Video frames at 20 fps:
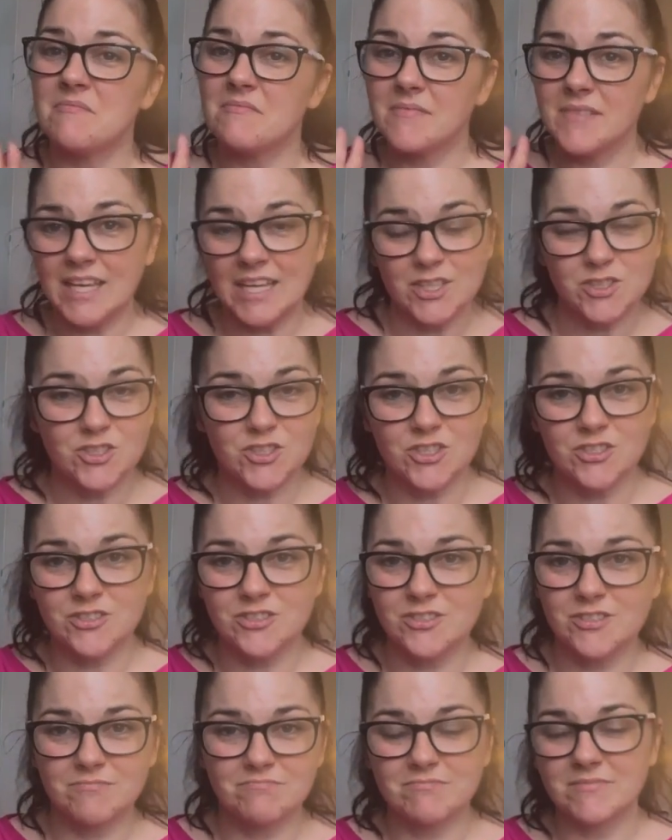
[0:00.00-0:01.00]
It's
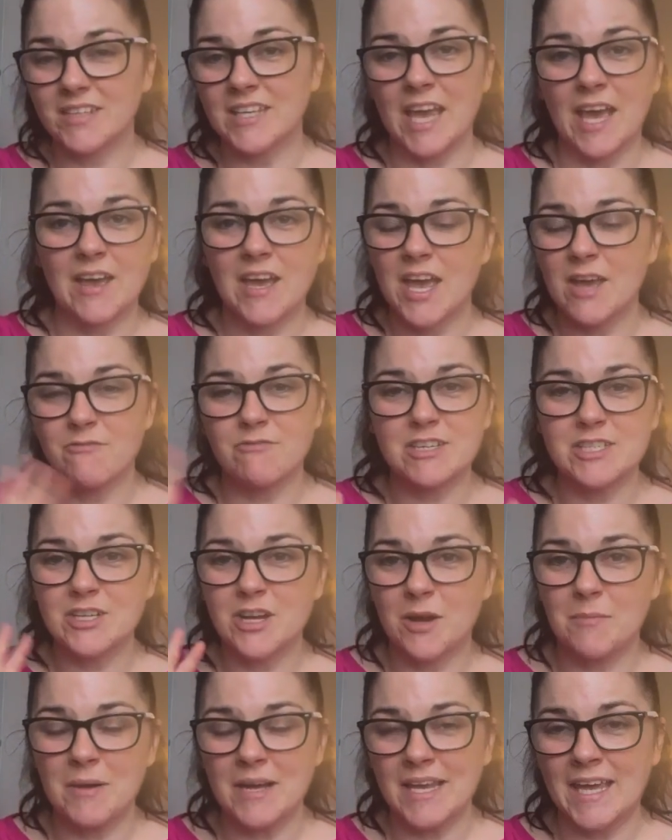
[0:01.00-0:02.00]
just, yeah, every
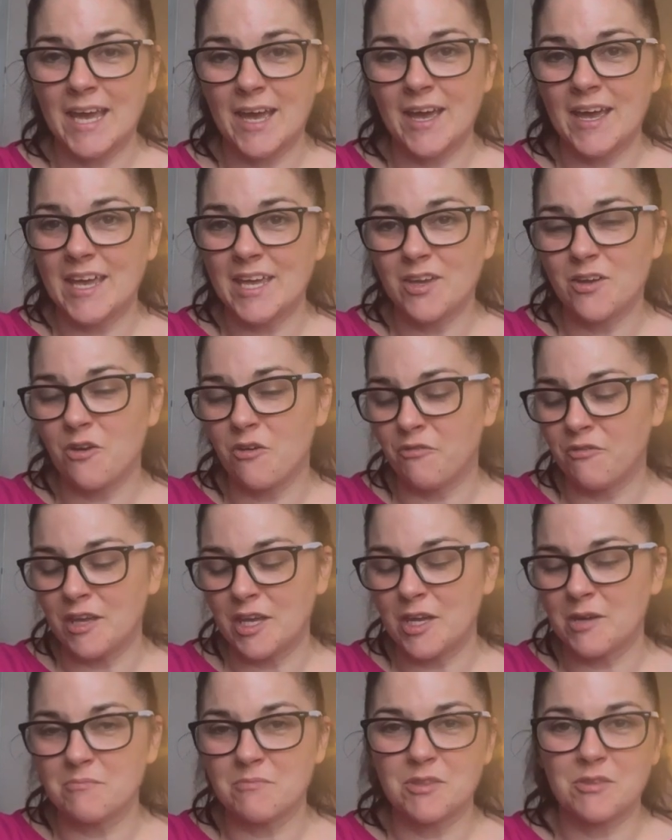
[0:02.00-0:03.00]
time I get a coffee
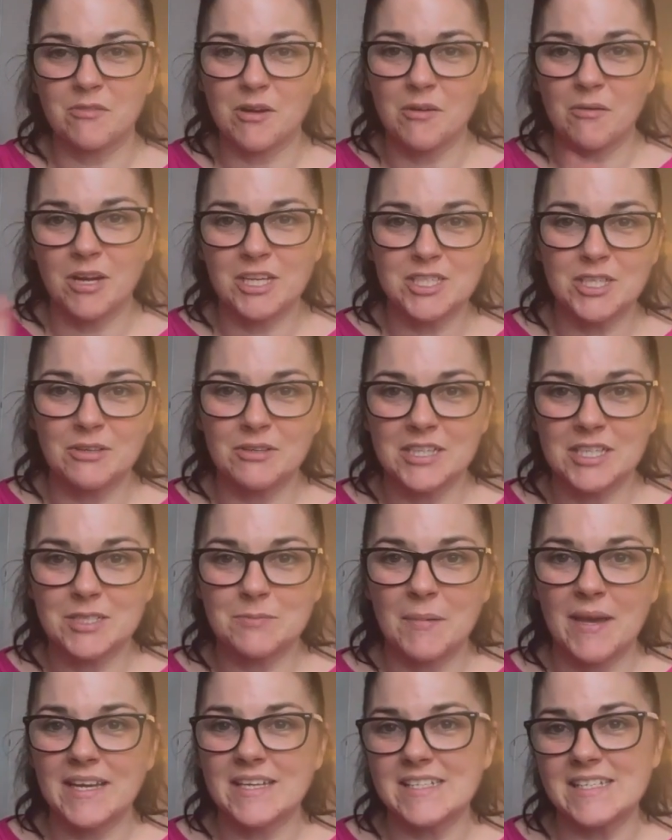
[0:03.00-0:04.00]
come through, I don't
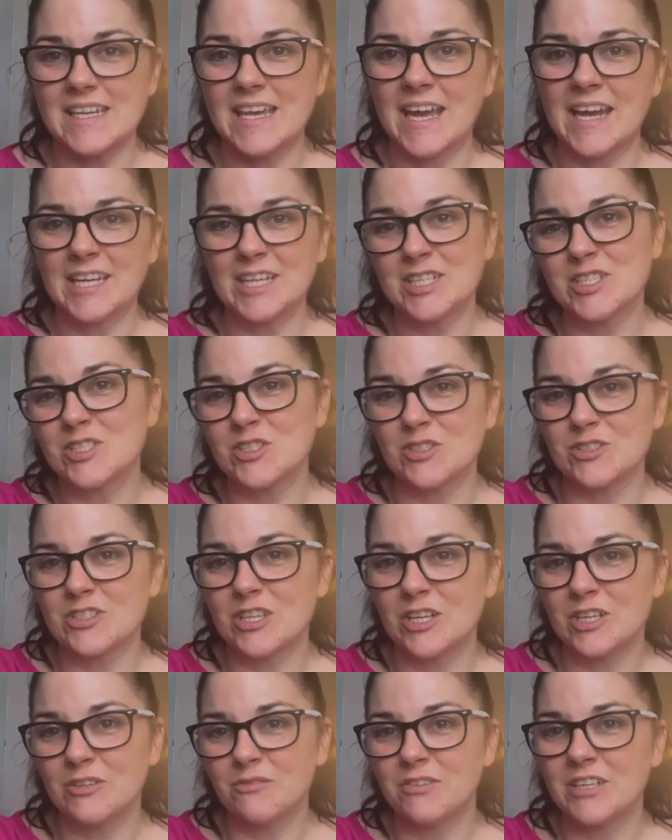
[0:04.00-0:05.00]
expect it, and it's
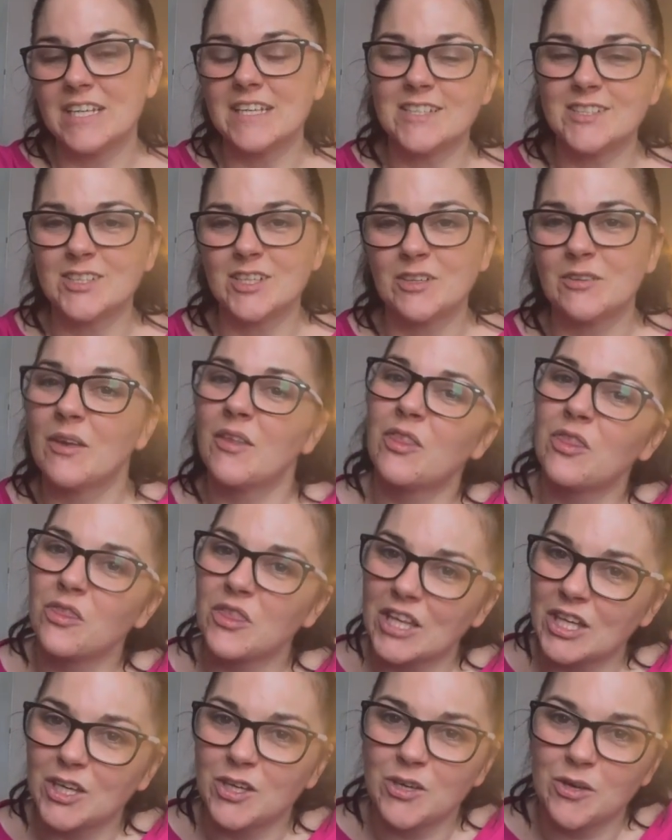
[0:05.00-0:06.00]
just lovely. So
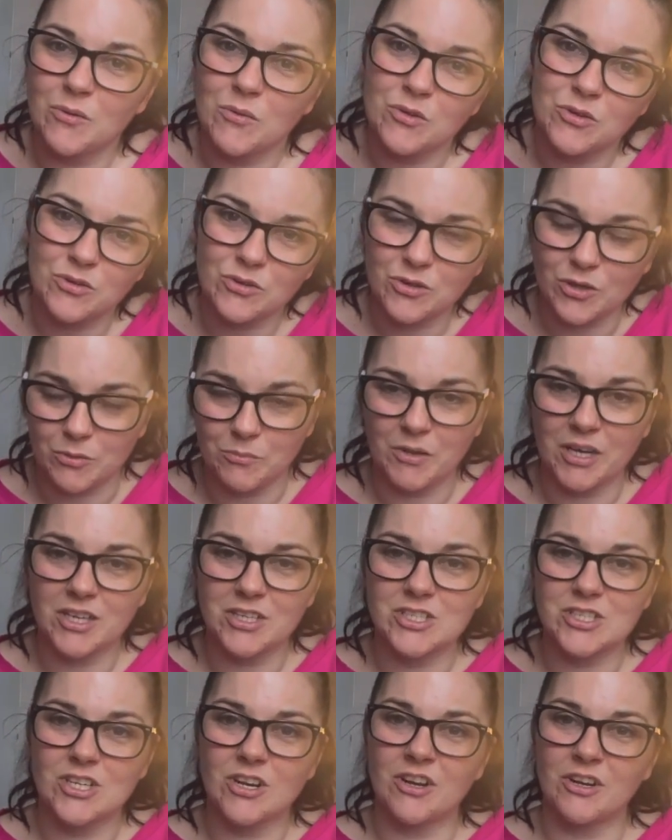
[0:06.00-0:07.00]
thank you so
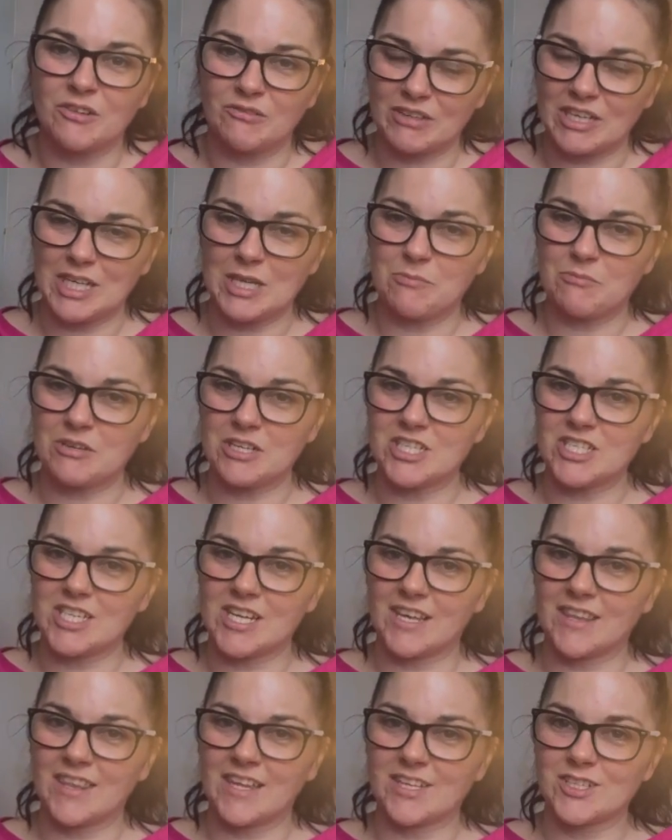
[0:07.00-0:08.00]
much. I really
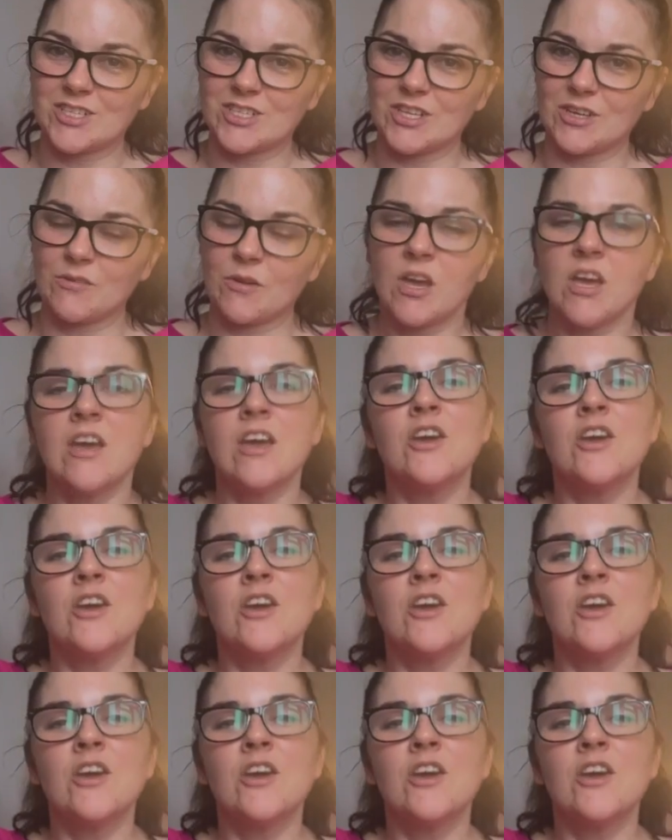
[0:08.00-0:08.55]
appreciate that too.